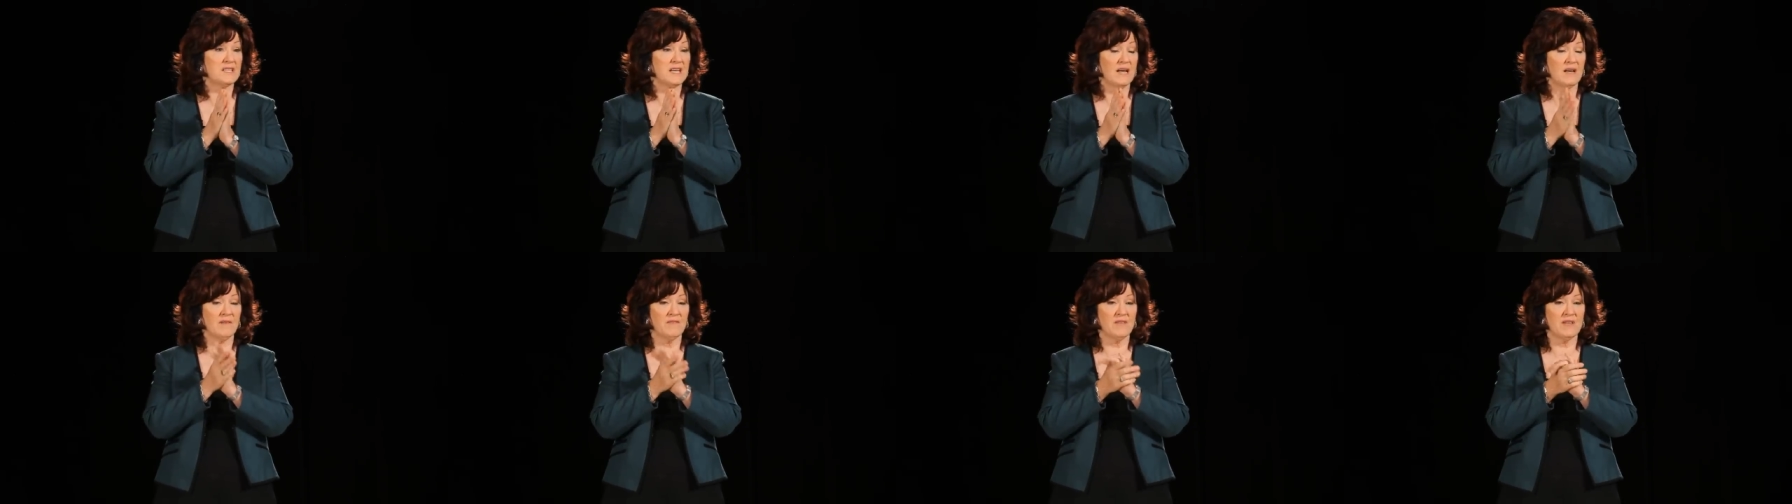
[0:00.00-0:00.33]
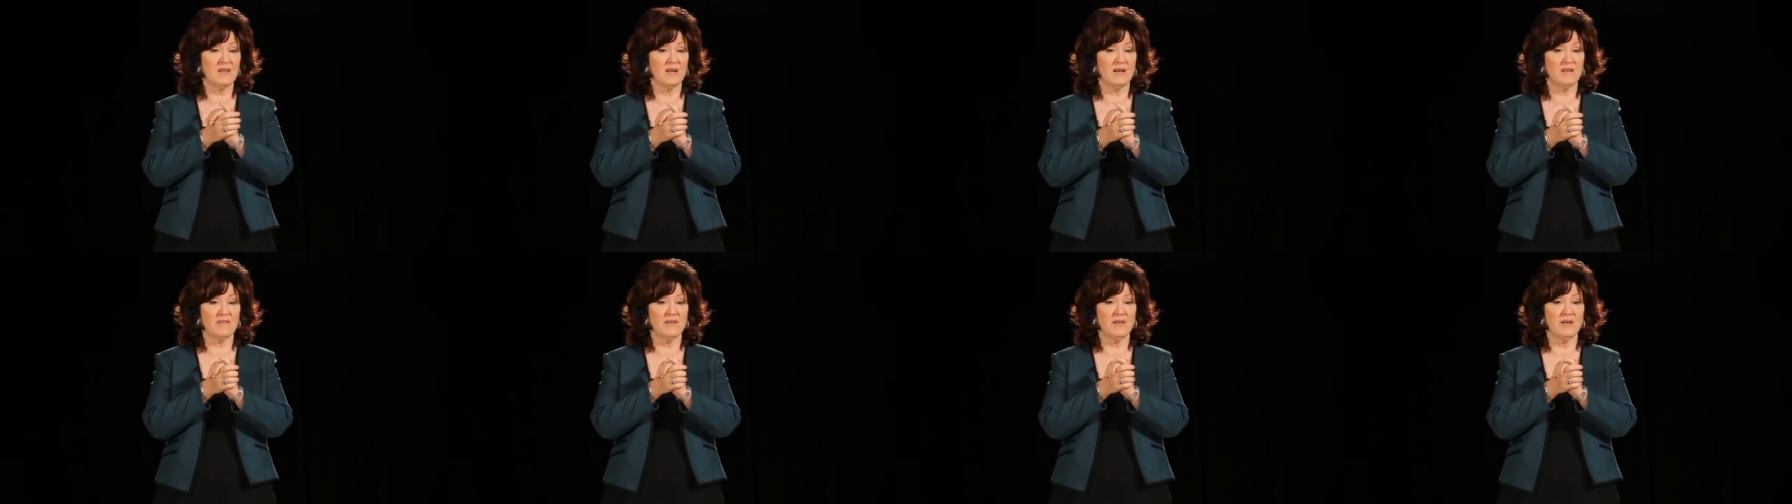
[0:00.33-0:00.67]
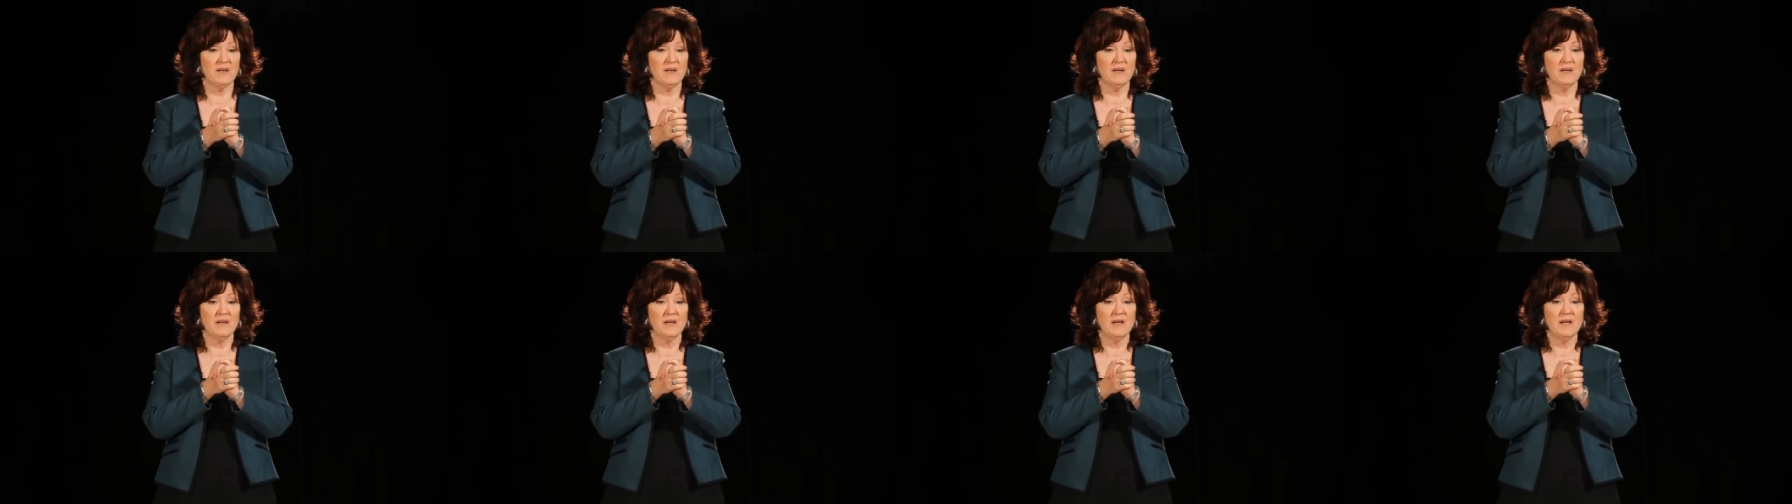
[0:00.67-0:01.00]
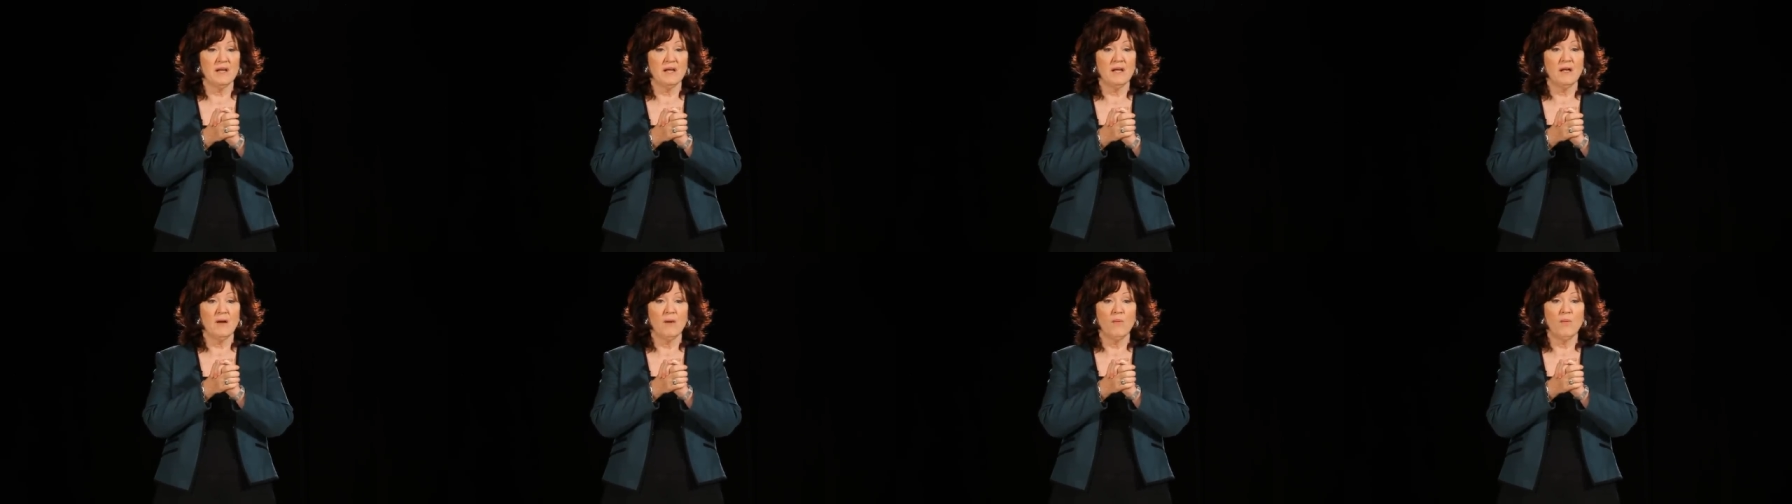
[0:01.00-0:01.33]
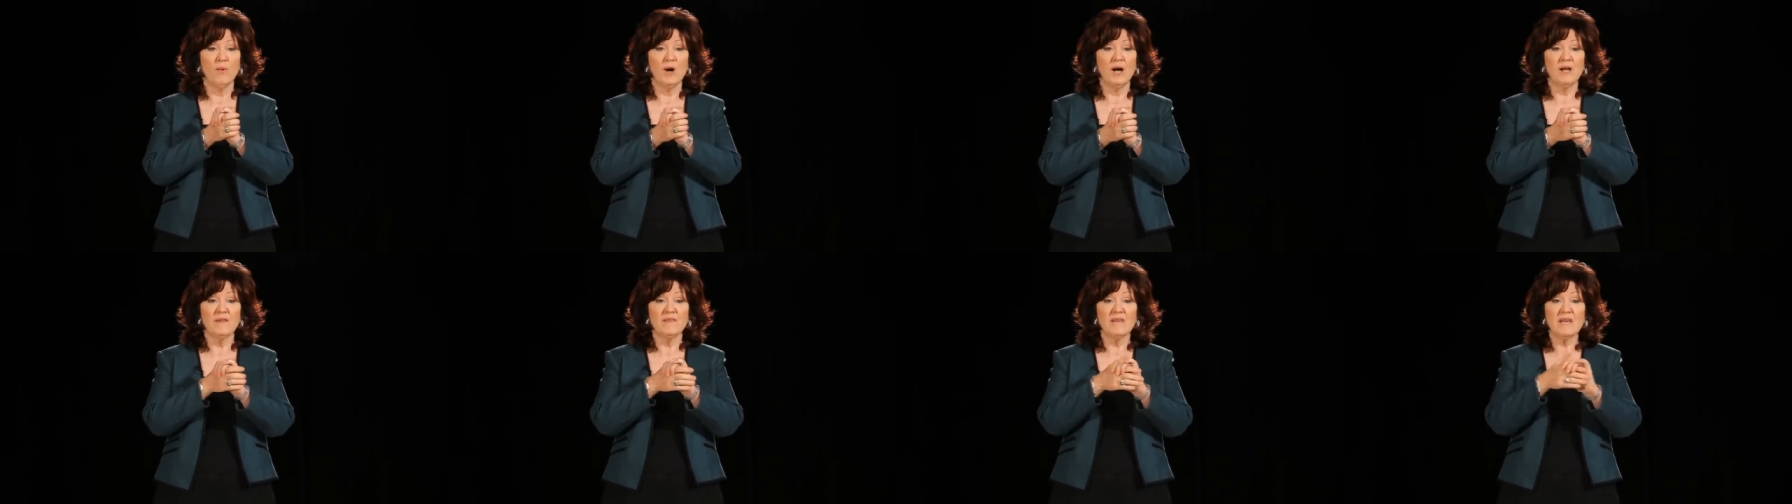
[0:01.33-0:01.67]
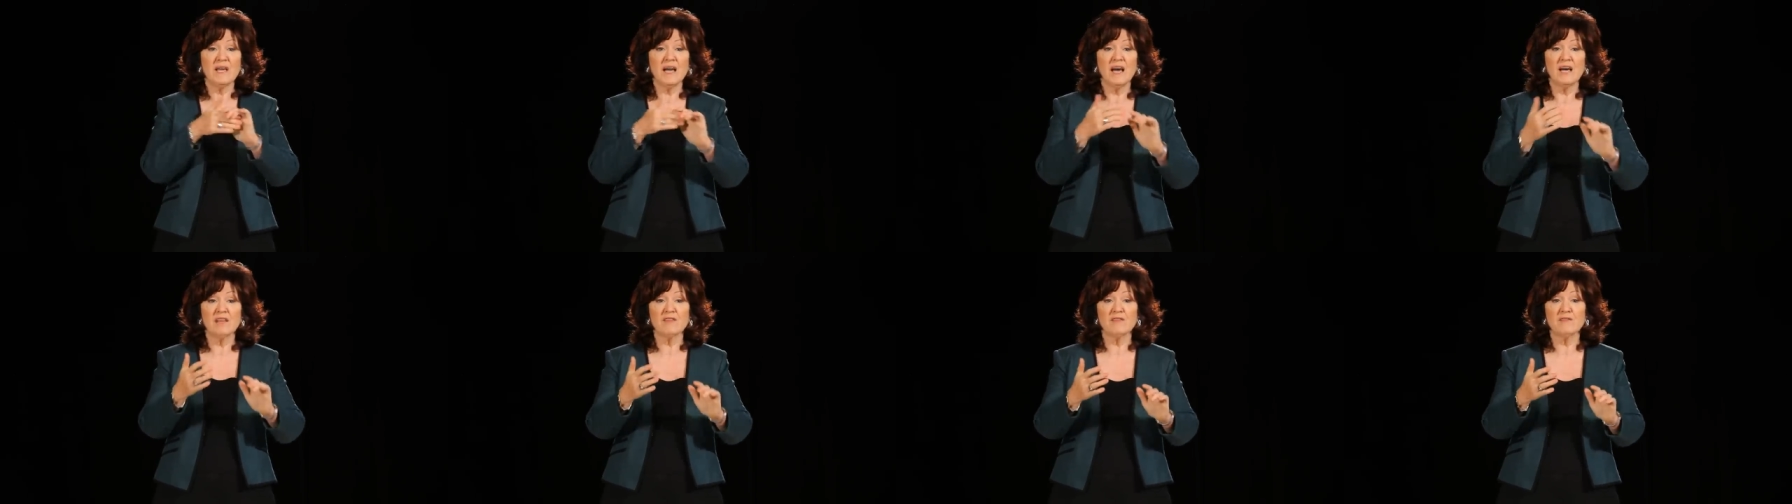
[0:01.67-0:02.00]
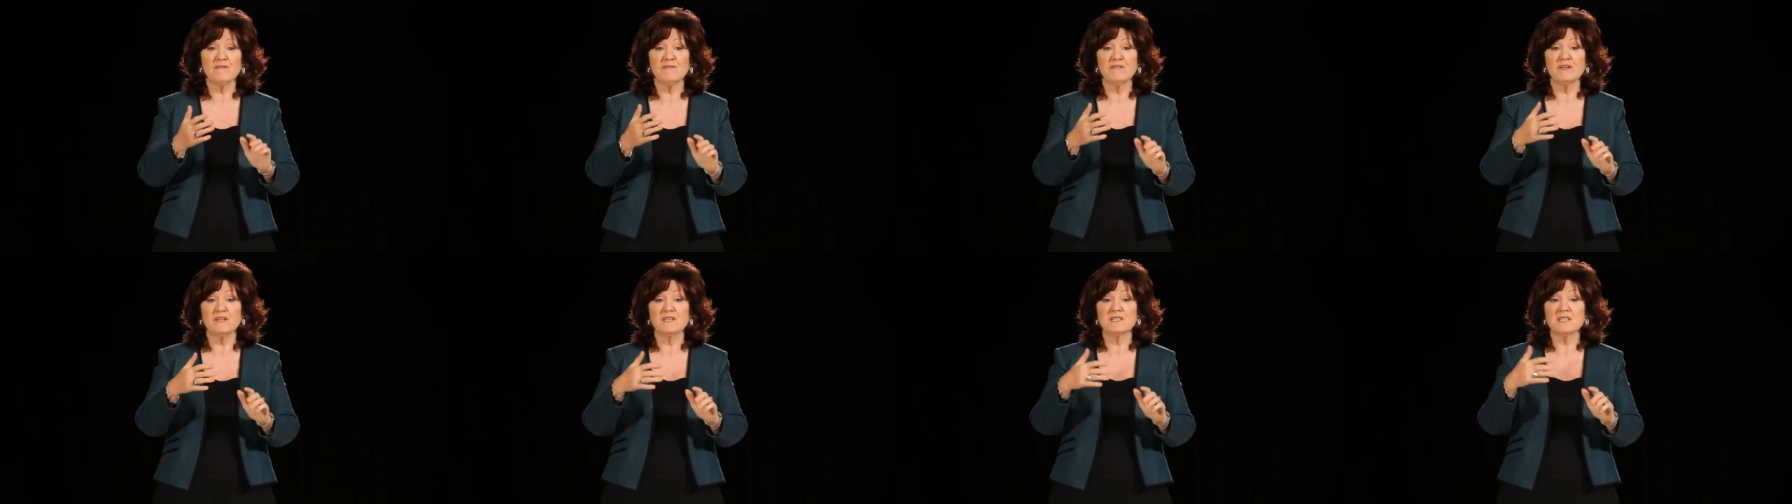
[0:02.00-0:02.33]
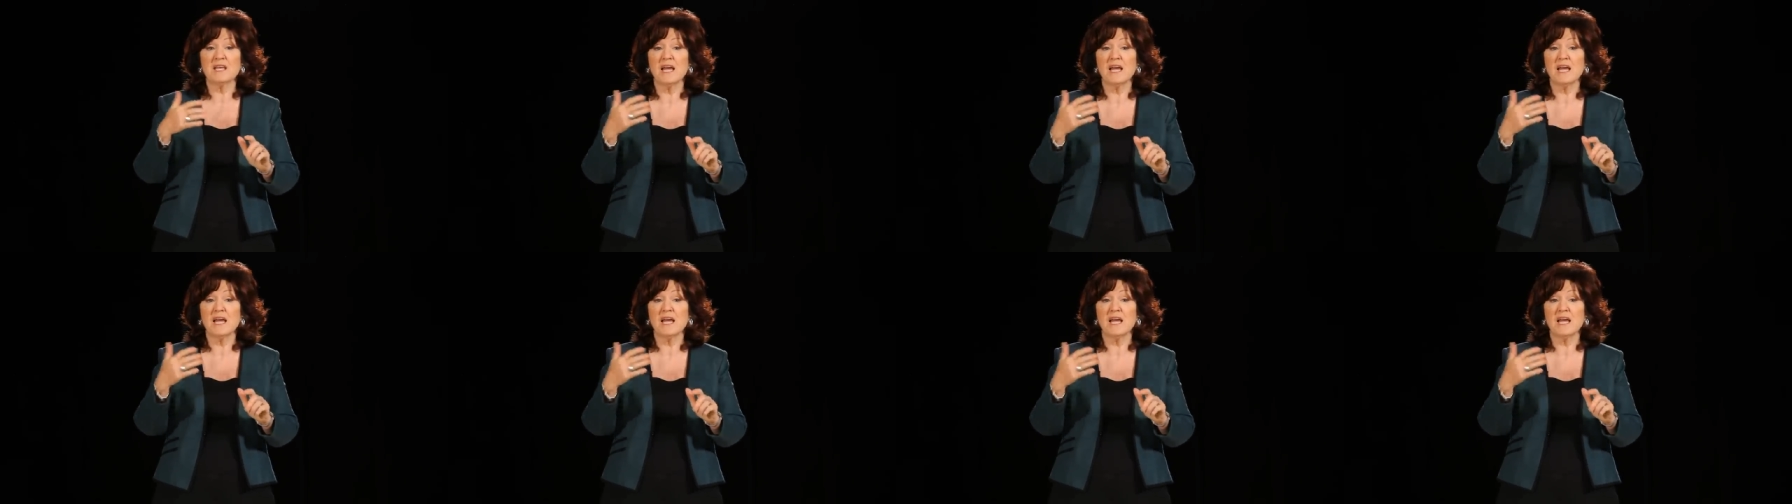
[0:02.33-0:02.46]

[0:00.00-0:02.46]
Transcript: out the other, while the other feels